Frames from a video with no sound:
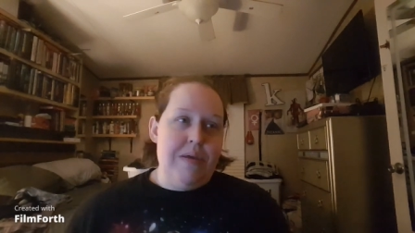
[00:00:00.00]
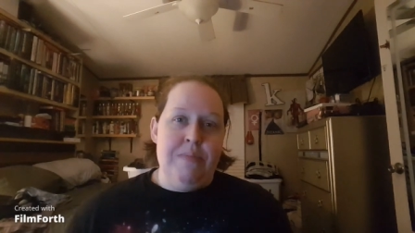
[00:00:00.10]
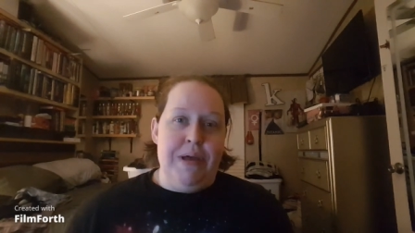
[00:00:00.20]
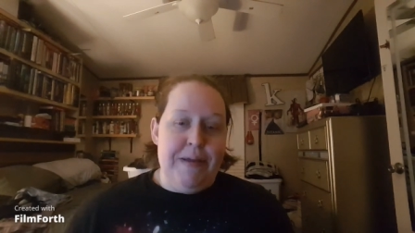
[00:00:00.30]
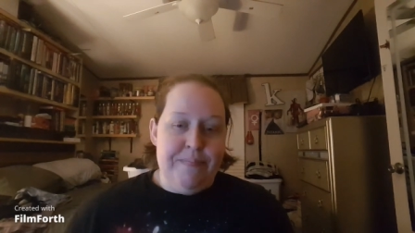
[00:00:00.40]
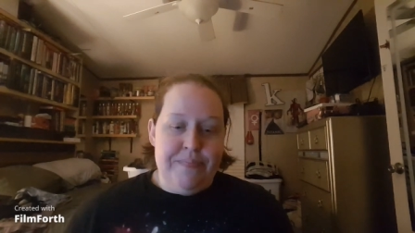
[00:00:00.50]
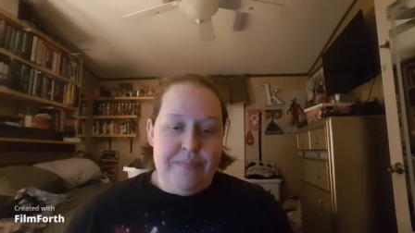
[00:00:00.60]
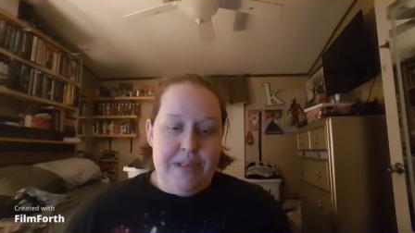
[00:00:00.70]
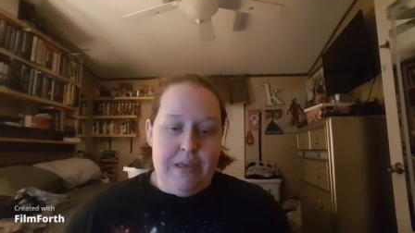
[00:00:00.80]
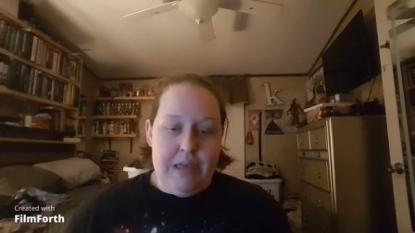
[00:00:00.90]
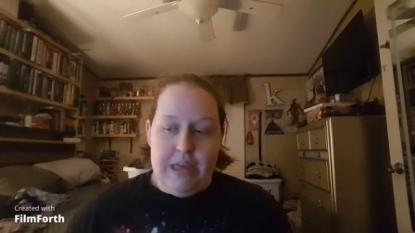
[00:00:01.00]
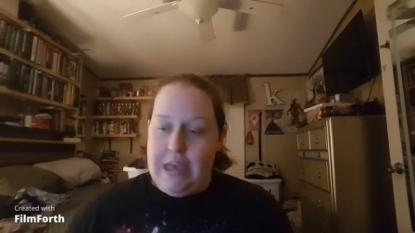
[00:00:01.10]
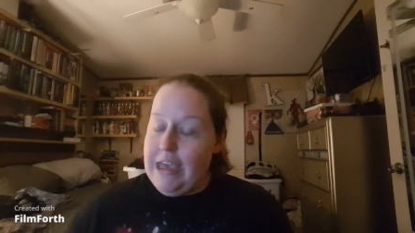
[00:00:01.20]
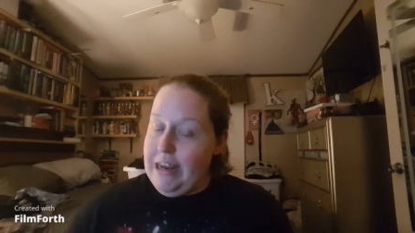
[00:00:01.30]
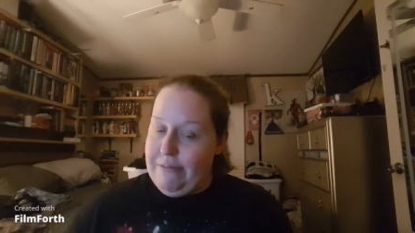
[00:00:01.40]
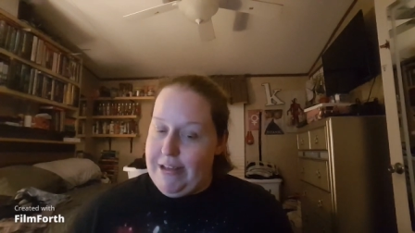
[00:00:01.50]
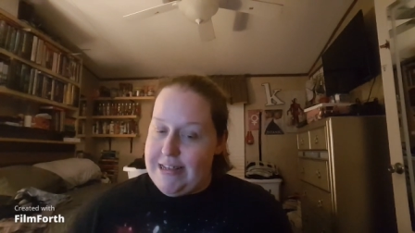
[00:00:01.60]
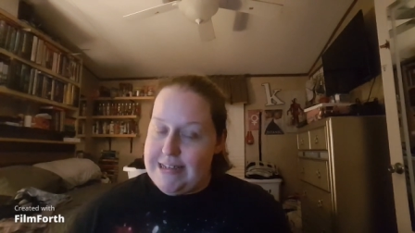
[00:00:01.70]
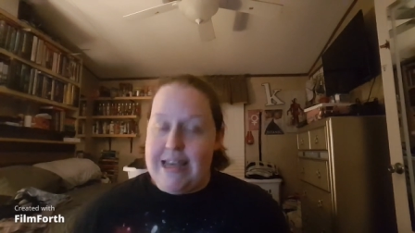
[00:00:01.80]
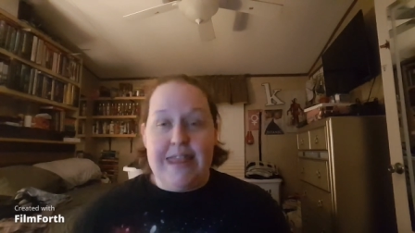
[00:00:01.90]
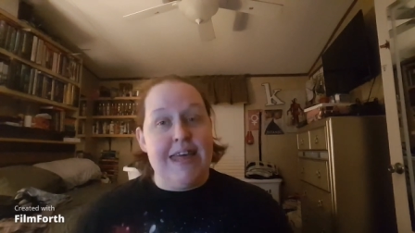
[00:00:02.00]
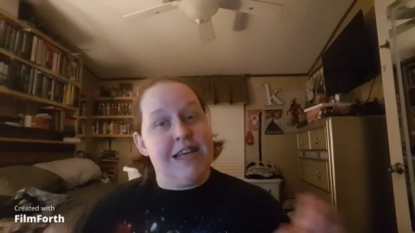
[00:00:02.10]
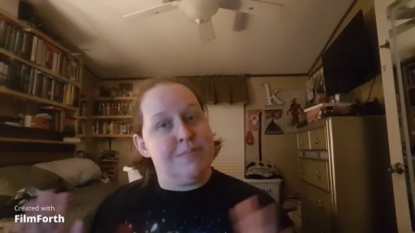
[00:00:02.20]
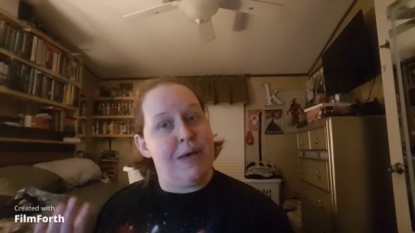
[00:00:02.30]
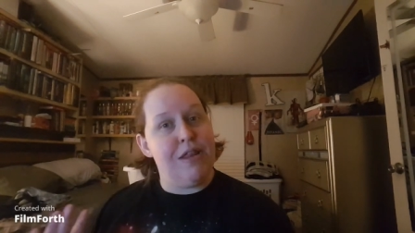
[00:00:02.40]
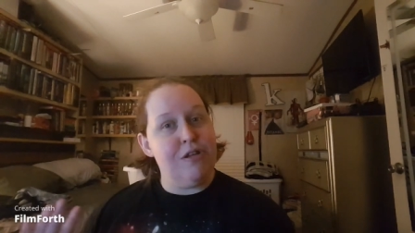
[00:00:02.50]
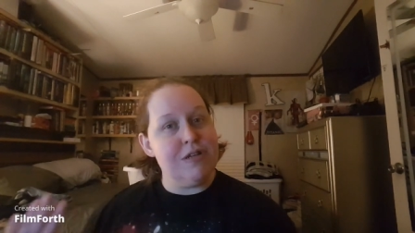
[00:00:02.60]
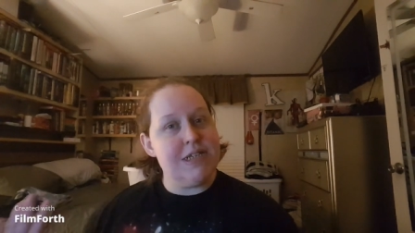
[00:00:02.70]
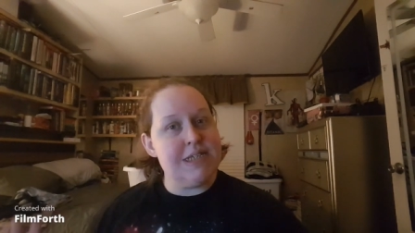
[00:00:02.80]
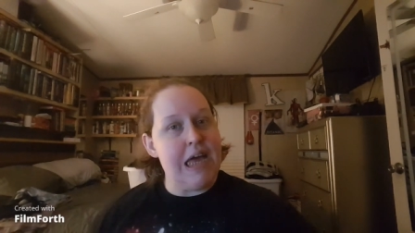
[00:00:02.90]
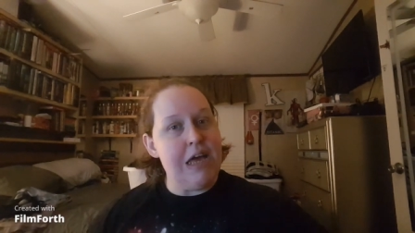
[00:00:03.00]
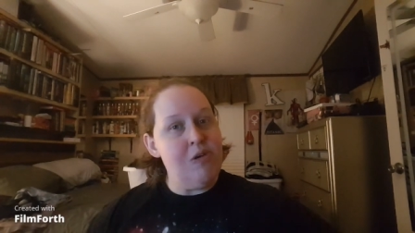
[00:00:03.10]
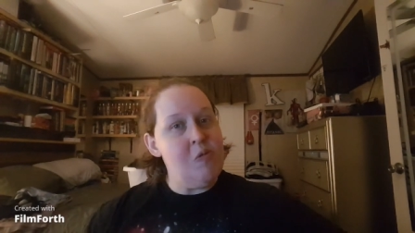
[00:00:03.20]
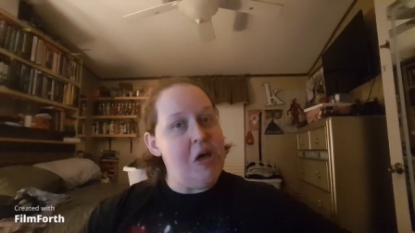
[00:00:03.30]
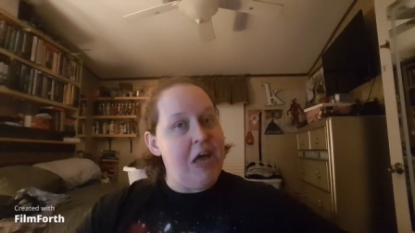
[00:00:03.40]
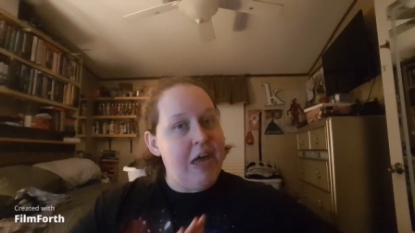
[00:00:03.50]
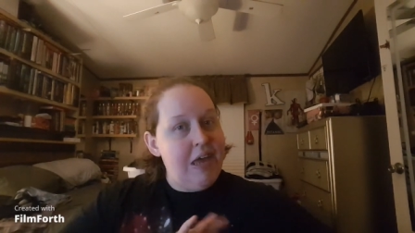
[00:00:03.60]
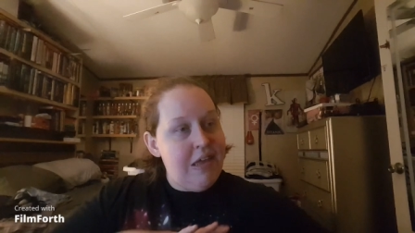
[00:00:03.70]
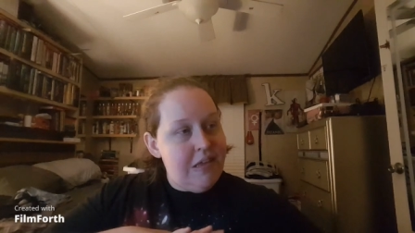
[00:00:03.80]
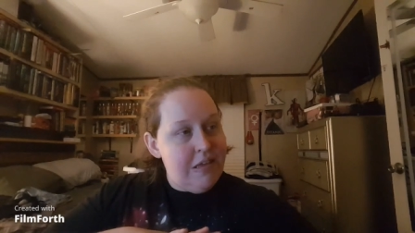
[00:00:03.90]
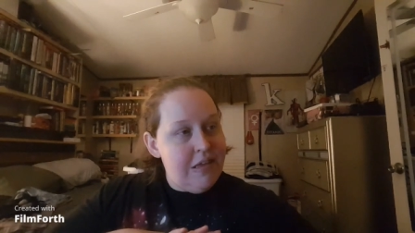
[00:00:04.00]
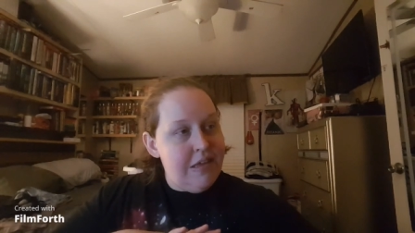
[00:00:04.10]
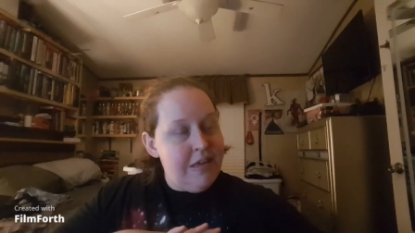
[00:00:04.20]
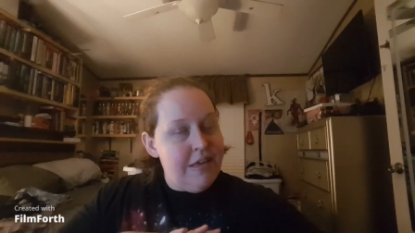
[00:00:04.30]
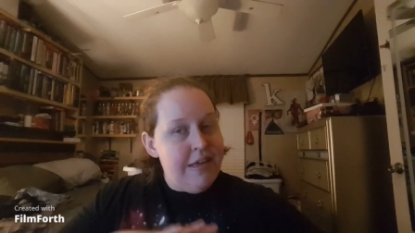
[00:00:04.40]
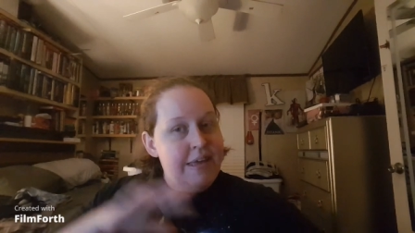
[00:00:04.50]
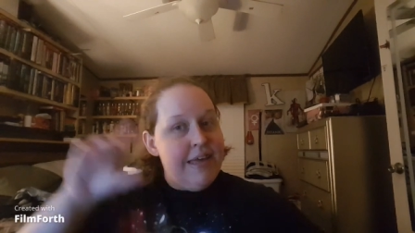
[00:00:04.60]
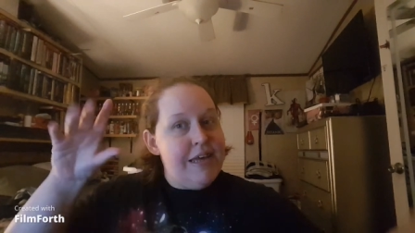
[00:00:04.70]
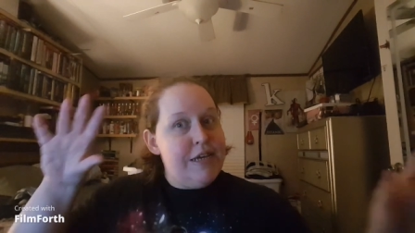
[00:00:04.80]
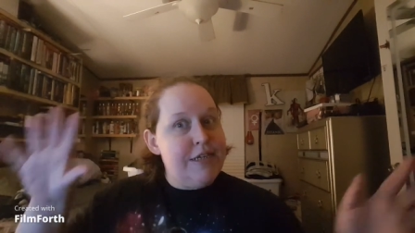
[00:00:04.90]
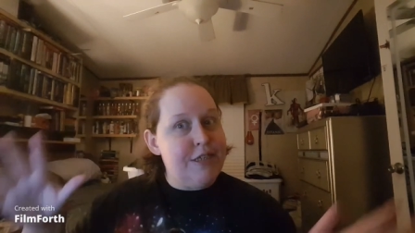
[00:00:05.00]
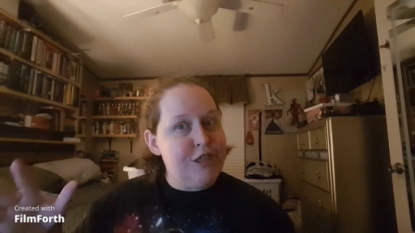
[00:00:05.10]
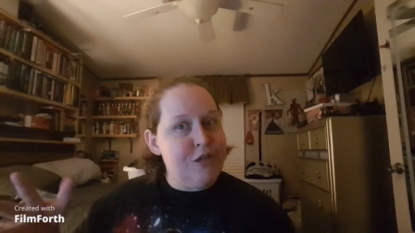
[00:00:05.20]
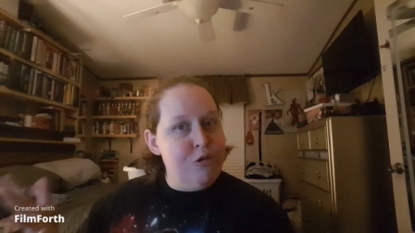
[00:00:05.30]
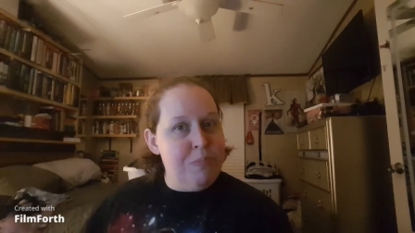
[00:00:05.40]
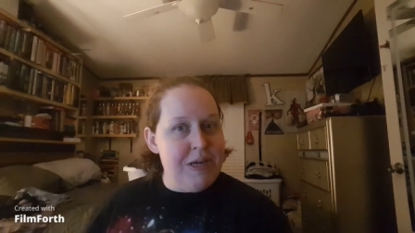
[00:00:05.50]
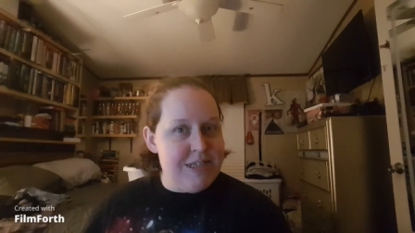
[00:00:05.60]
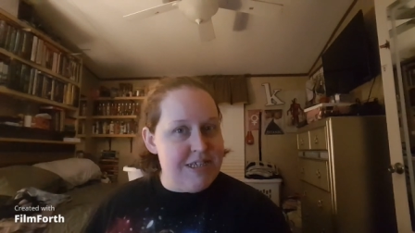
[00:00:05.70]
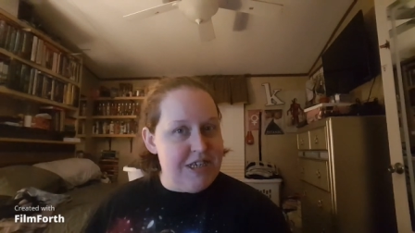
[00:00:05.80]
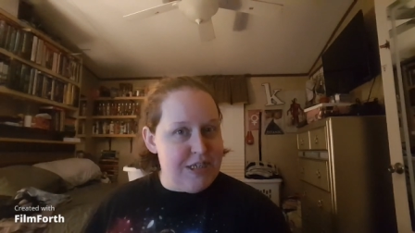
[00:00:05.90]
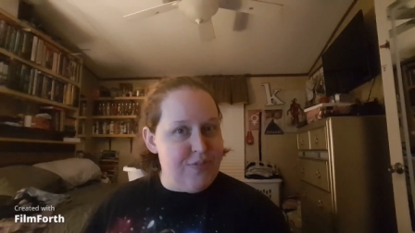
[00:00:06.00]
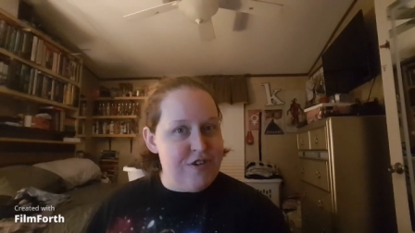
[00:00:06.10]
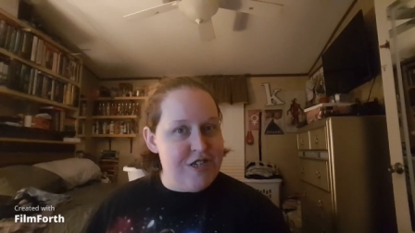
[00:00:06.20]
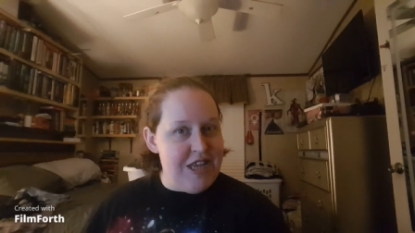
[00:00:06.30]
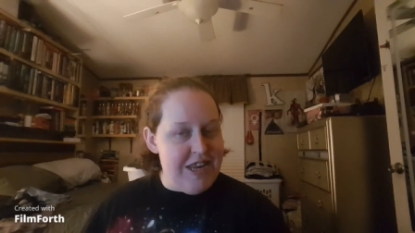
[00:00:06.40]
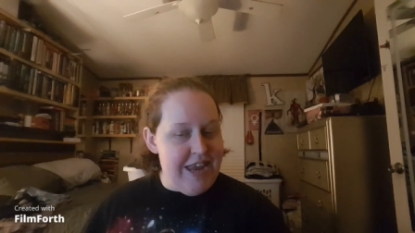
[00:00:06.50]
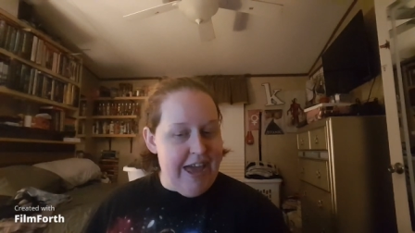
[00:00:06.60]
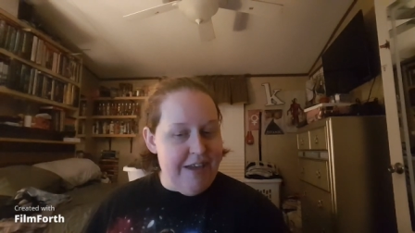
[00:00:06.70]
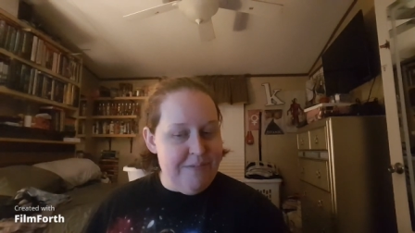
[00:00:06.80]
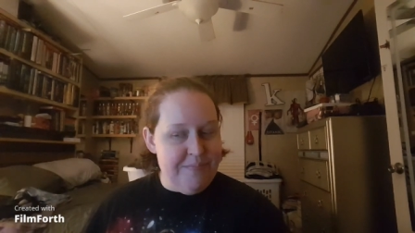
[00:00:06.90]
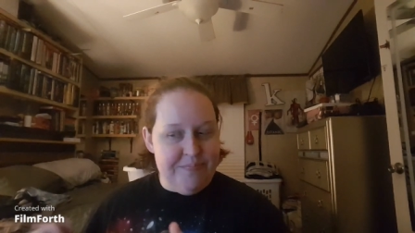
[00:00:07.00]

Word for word: But, anyways, that's my little segue into my six for Sunday.